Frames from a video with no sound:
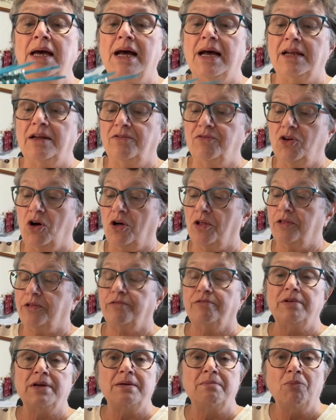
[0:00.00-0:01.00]
and I've got
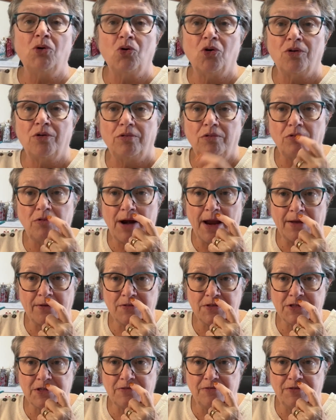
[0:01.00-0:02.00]
3 more
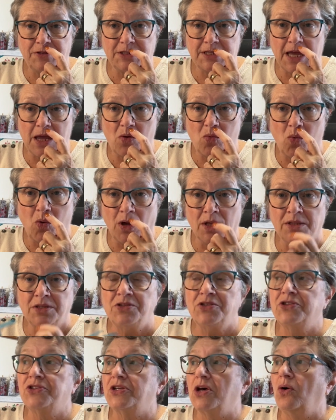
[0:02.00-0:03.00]
rounds of day 1.
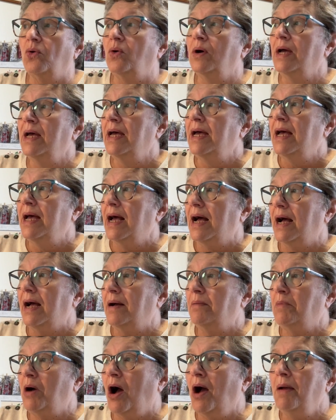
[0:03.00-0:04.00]
So
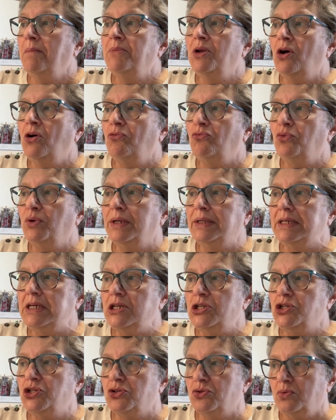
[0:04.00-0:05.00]
I'm not
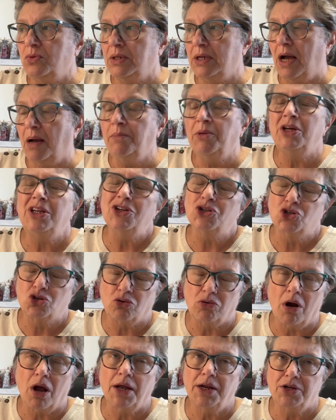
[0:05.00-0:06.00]
really I'm going to
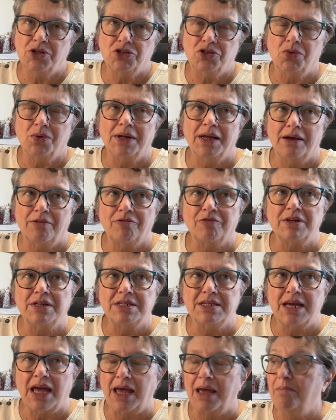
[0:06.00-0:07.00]
try to do it every
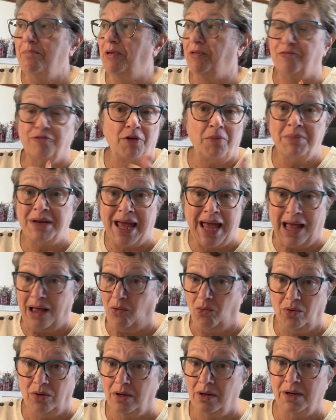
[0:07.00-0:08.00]
day, but from
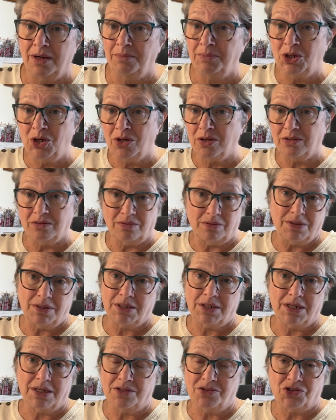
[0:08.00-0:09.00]
now, I'm not
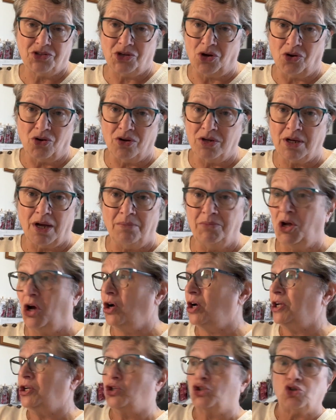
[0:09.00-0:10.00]
concerned. I'm not
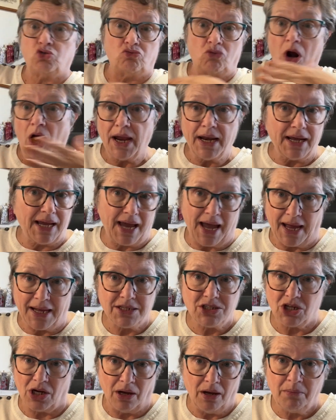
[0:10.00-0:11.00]
going to try to
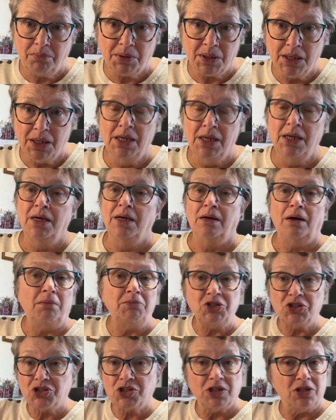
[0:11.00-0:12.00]
catch up. I'm
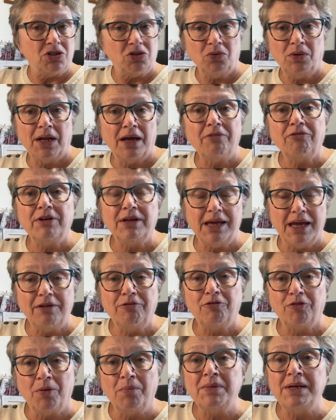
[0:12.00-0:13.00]
just going to do it every day
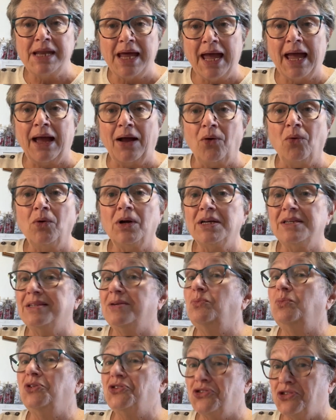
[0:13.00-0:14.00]
from now, because
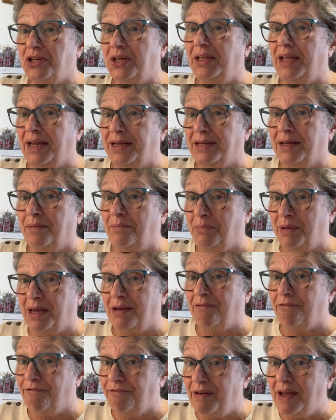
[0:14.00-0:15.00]
it will still end up being
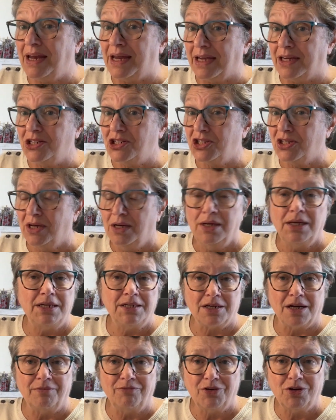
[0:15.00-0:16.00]
finished in
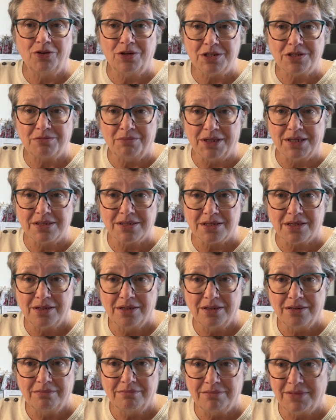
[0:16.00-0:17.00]
time for Christmas,
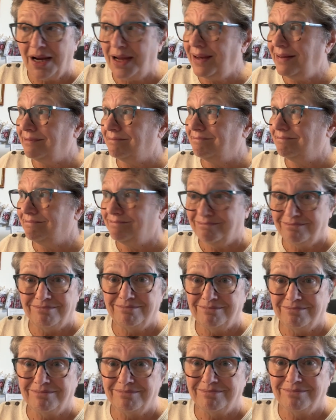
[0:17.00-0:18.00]
right?
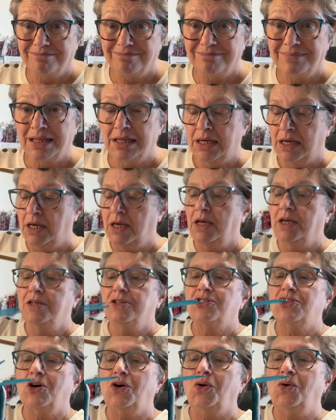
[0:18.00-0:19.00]

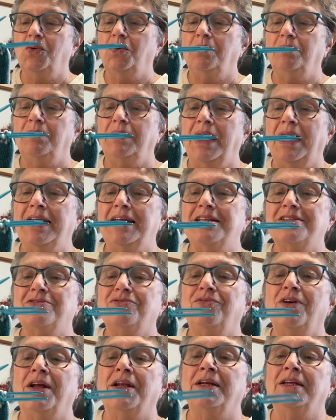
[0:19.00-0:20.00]
So, and it's
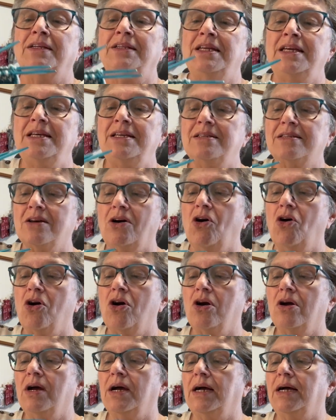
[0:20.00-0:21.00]
fun. And these
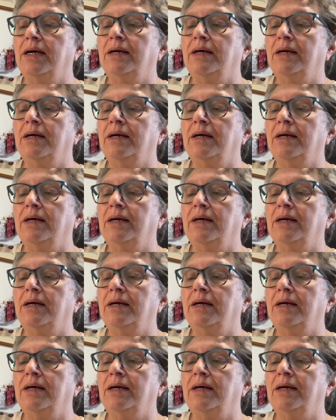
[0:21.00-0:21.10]
are